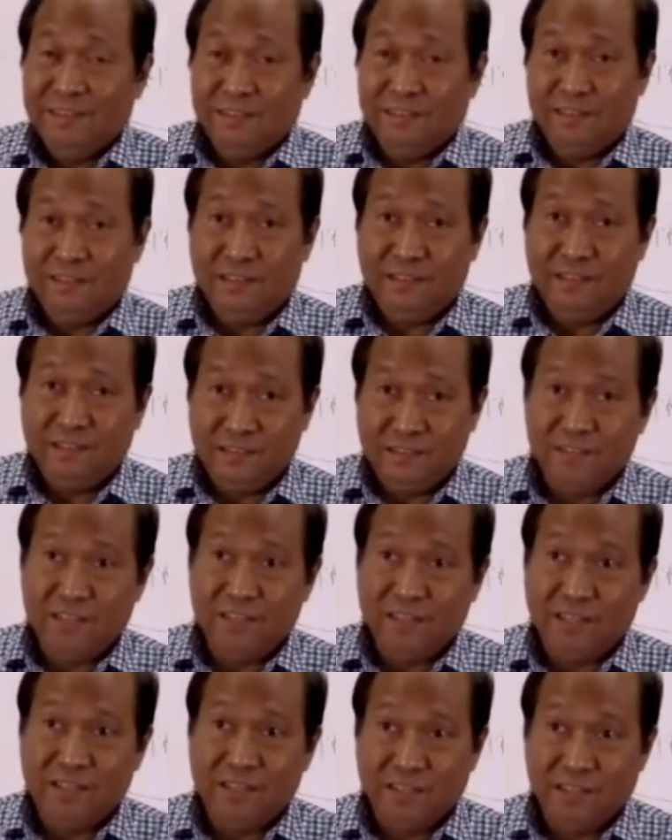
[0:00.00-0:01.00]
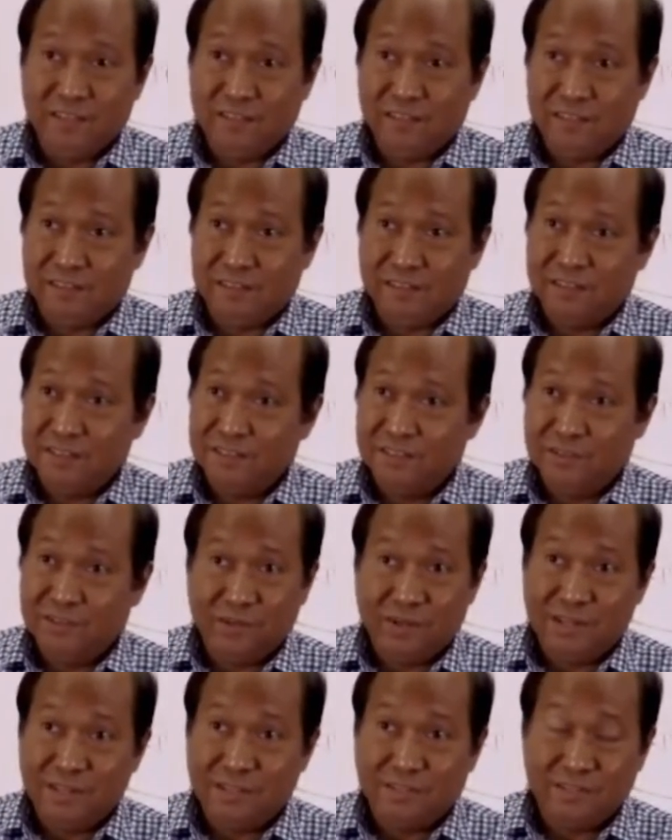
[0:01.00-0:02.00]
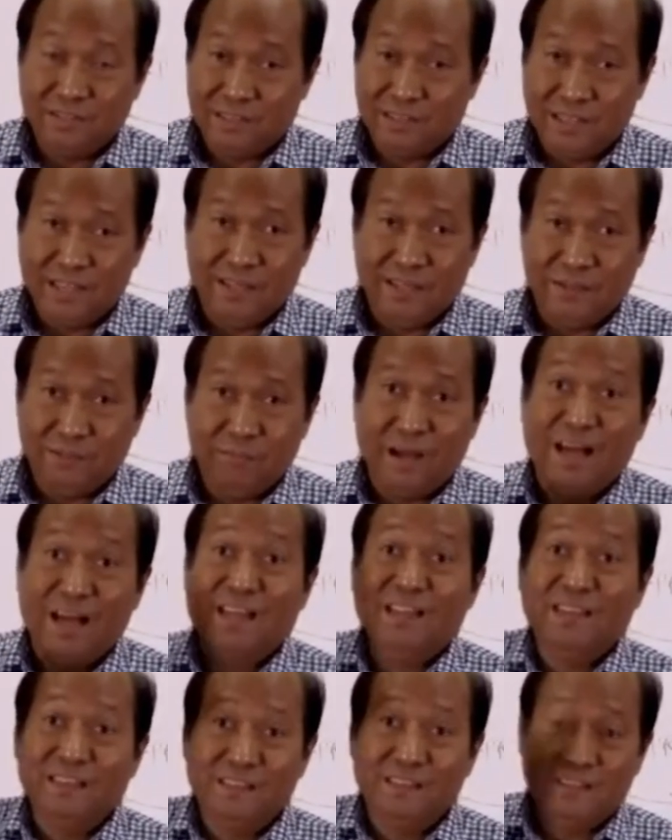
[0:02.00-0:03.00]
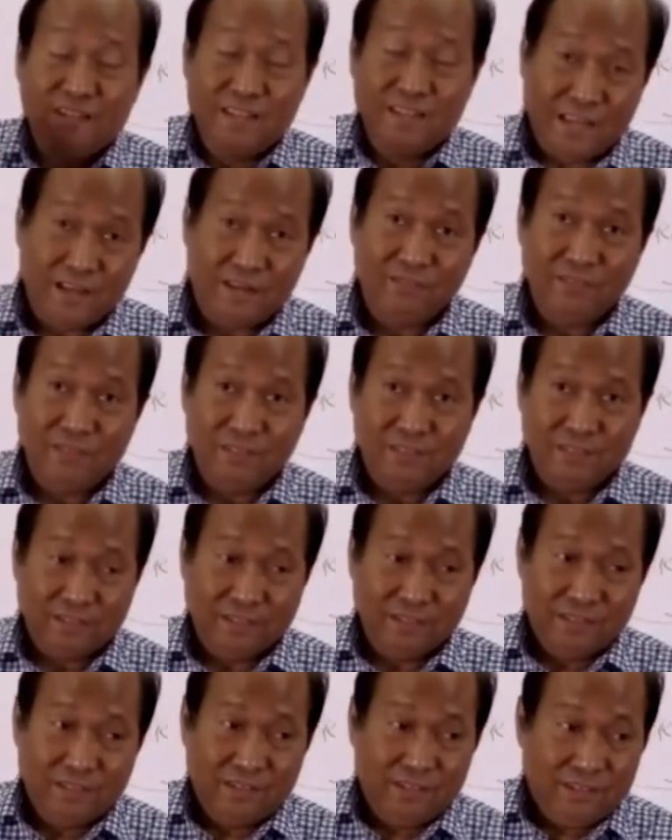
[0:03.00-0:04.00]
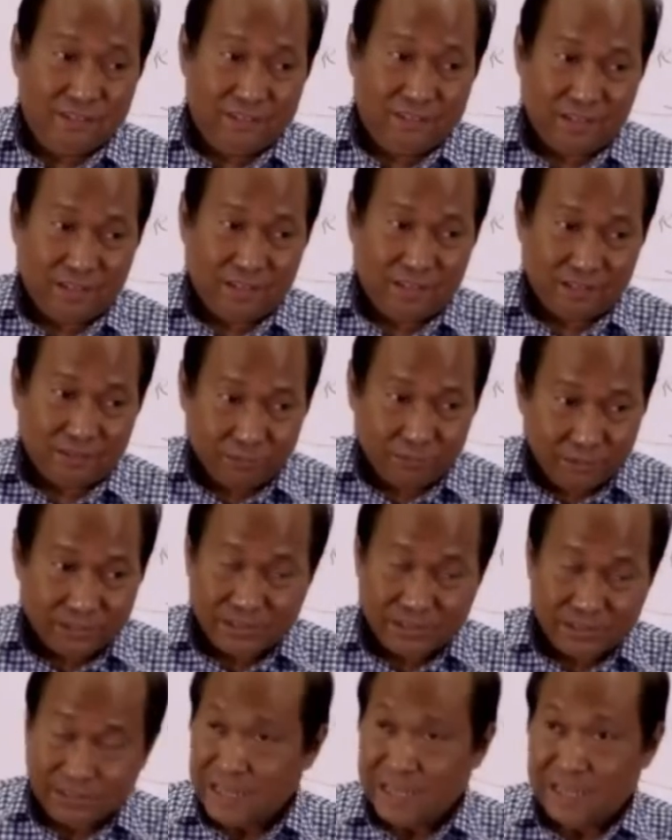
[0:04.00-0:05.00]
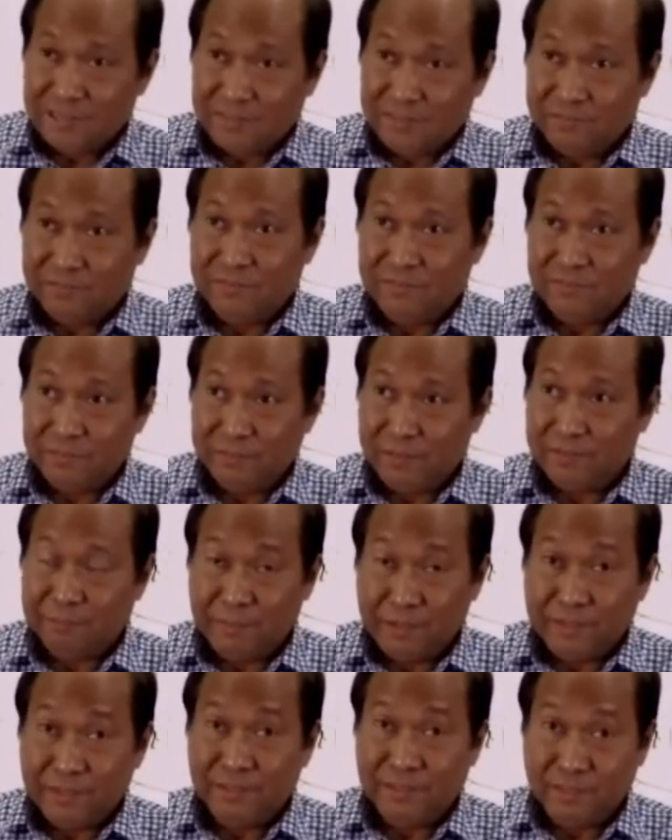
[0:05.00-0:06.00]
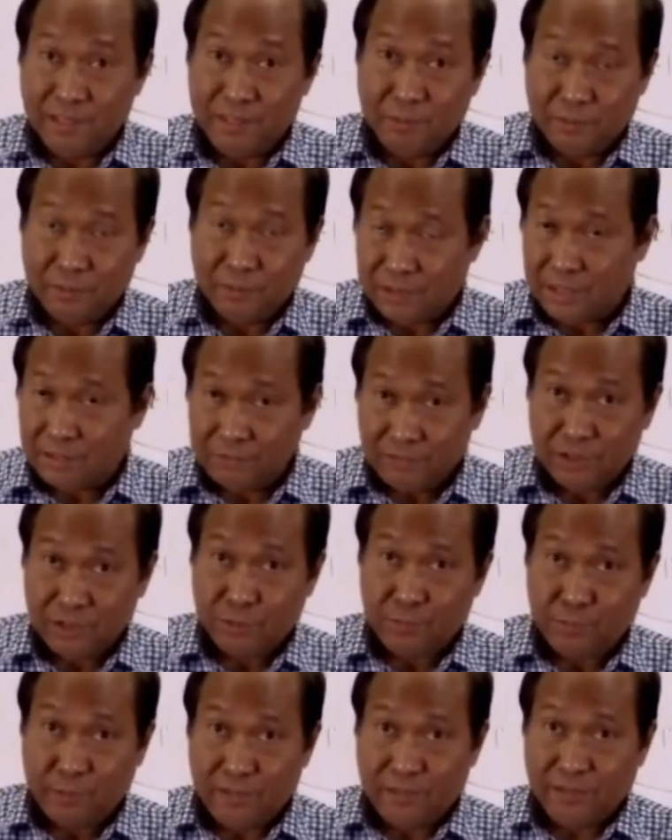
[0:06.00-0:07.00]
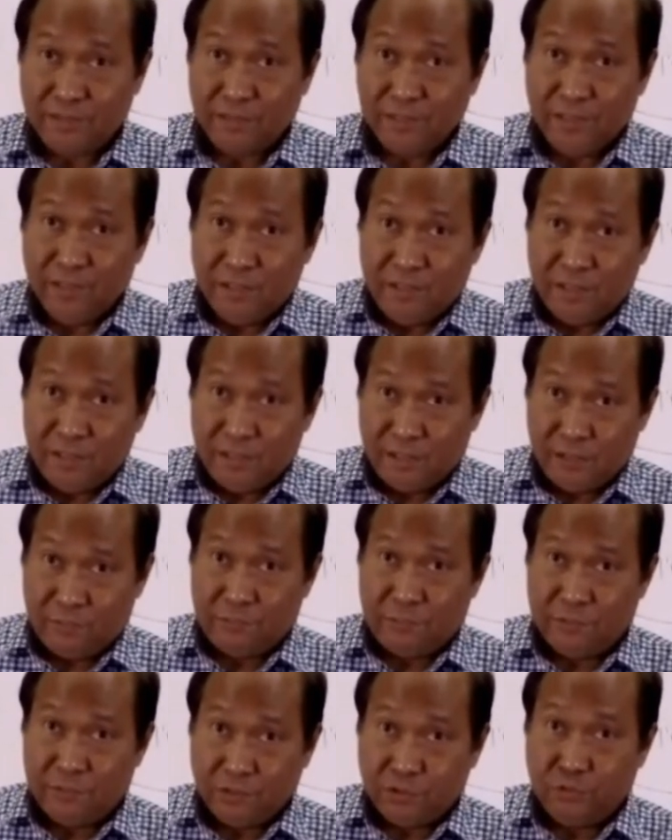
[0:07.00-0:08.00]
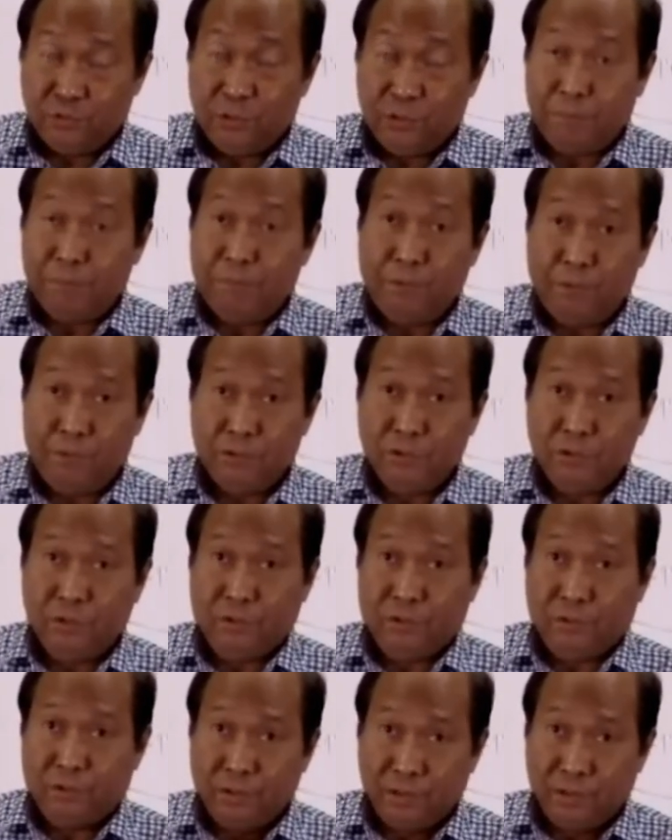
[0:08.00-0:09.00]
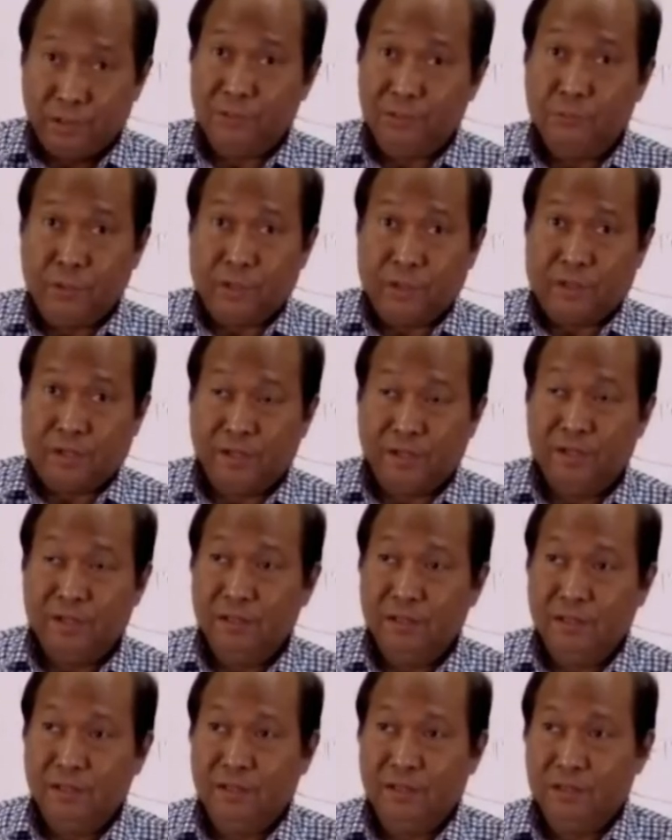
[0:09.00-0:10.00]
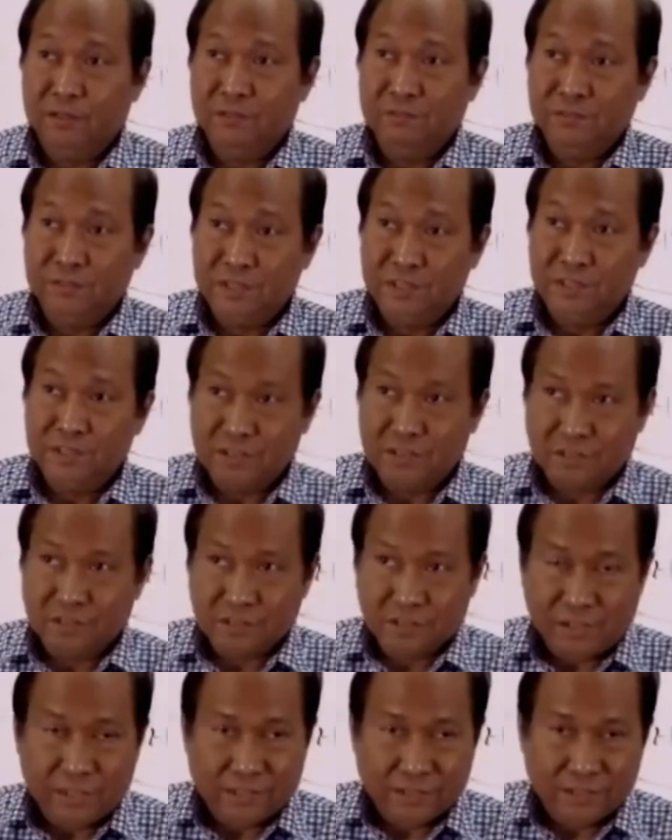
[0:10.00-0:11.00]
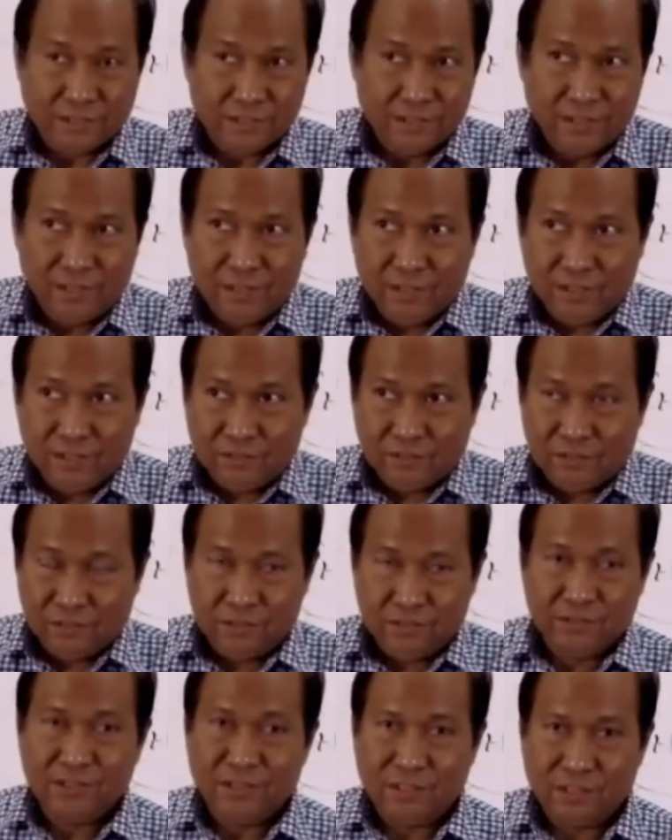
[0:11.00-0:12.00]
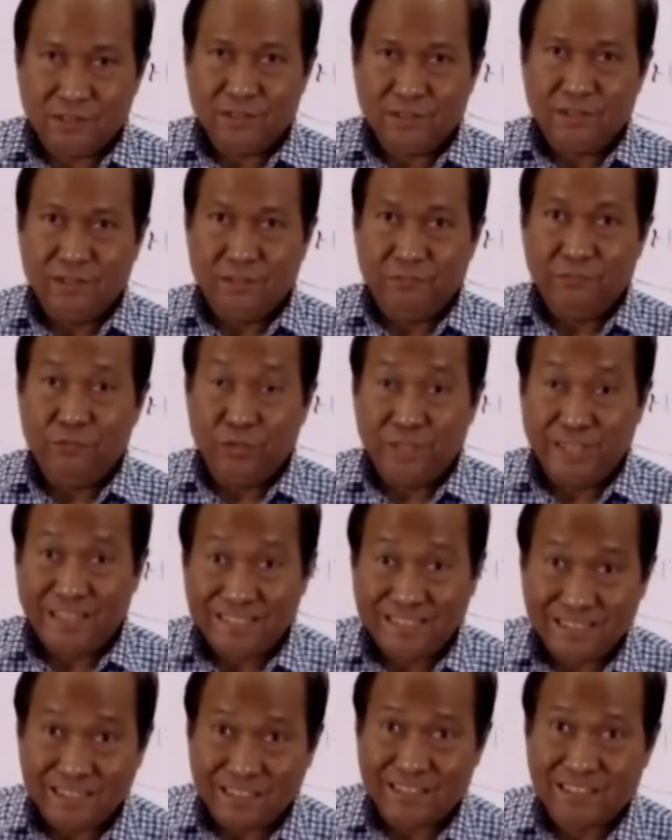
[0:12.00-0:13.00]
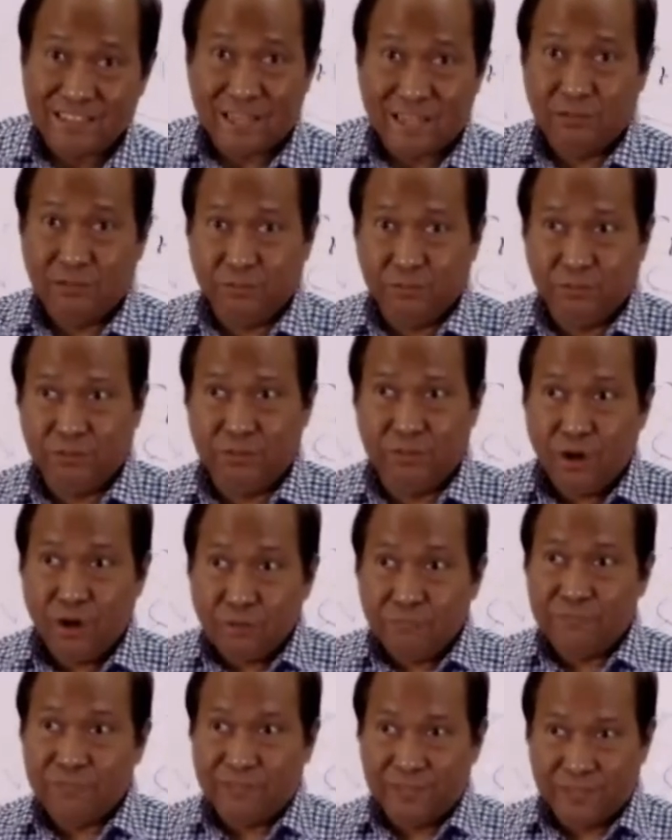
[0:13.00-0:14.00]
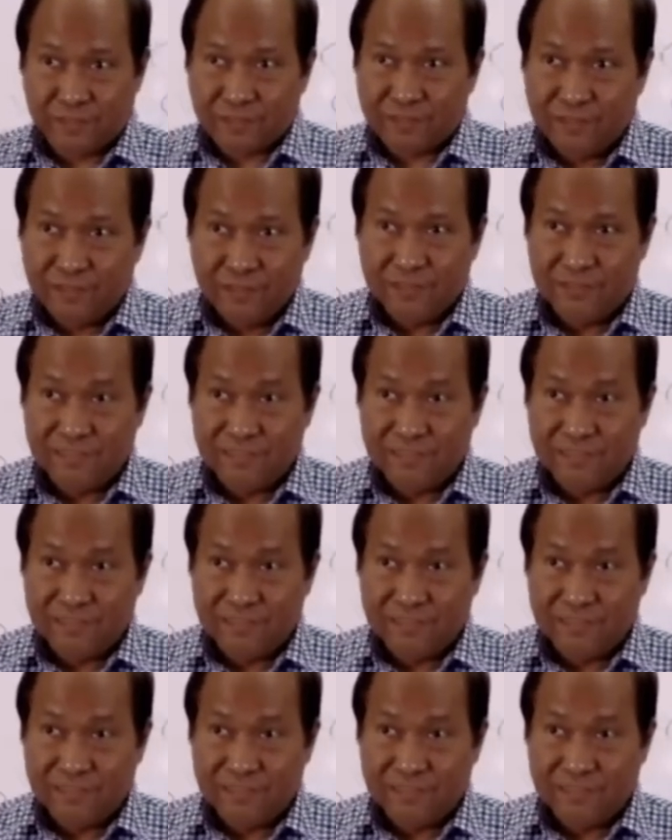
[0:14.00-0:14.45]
is saying that there is no other name under heaven that will save. And by the name, as I've explained, it refers to the person and the work of Jesus Christ. So it's not the phonetic sound of it that